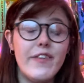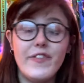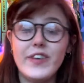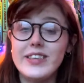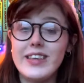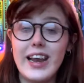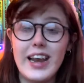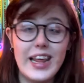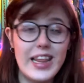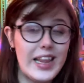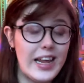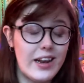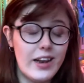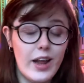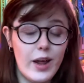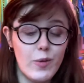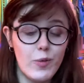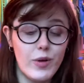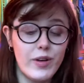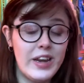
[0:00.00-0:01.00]
it's anything
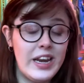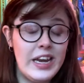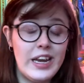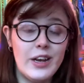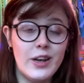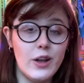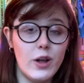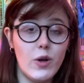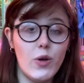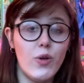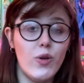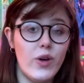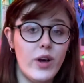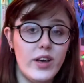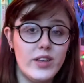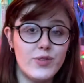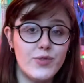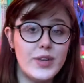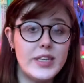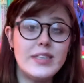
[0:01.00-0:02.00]
like what Nina LaCour
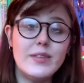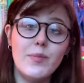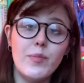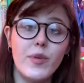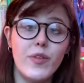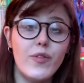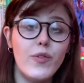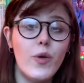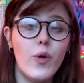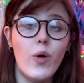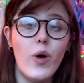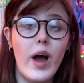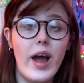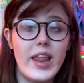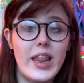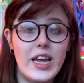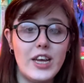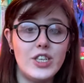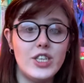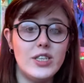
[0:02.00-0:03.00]
has written before, I
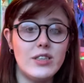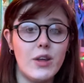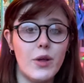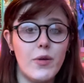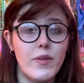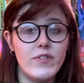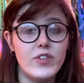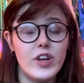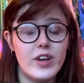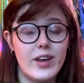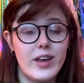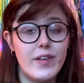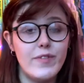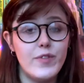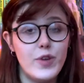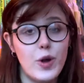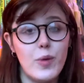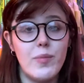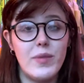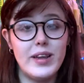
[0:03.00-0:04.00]
think she's going to have done it
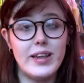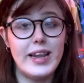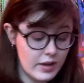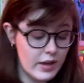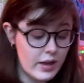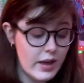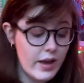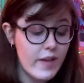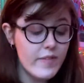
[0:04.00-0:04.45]
phenomenally.